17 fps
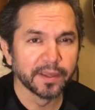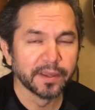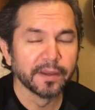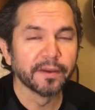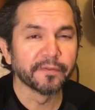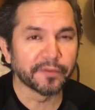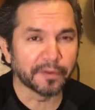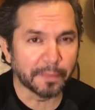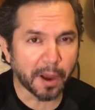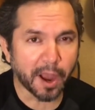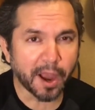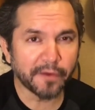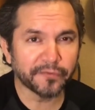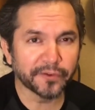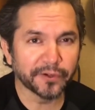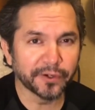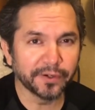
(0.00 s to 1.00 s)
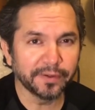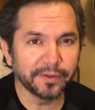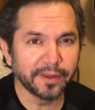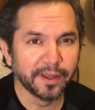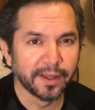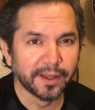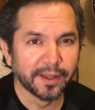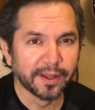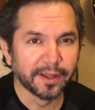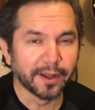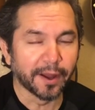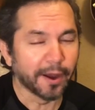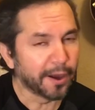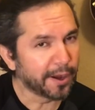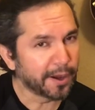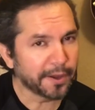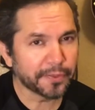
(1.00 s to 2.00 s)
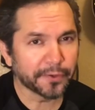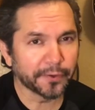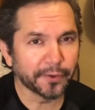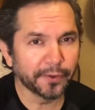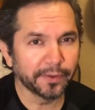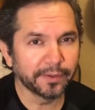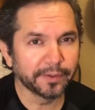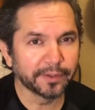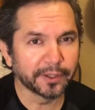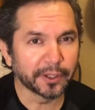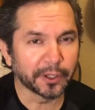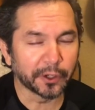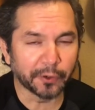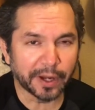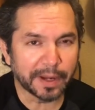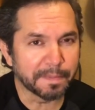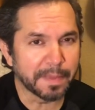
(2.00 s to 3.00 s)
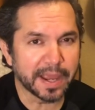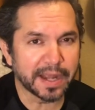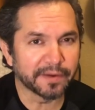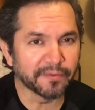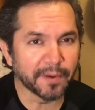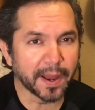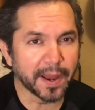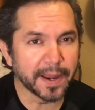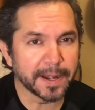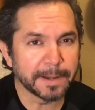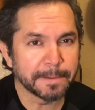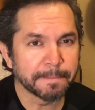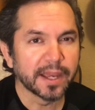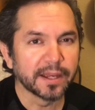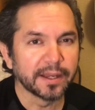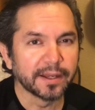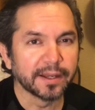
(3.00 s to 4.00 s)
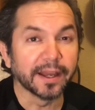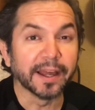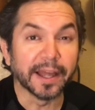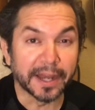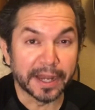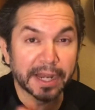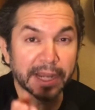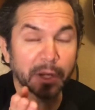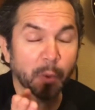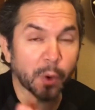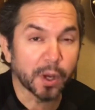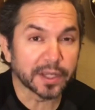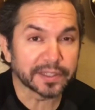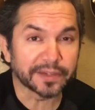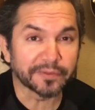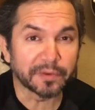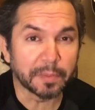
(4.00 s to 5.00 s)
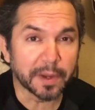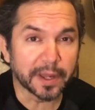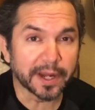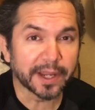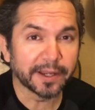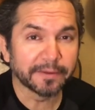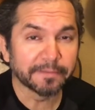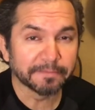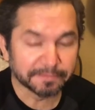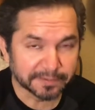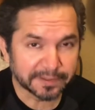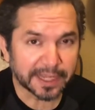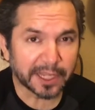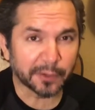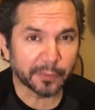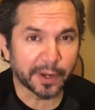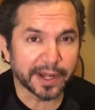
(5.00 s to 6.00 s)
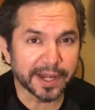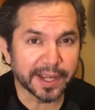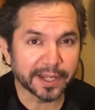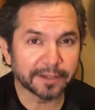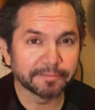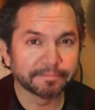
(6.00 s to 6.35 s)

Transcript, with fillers: from Hofner, author, great mate of mine, Nick Wass, everybody. Take it away, Nick.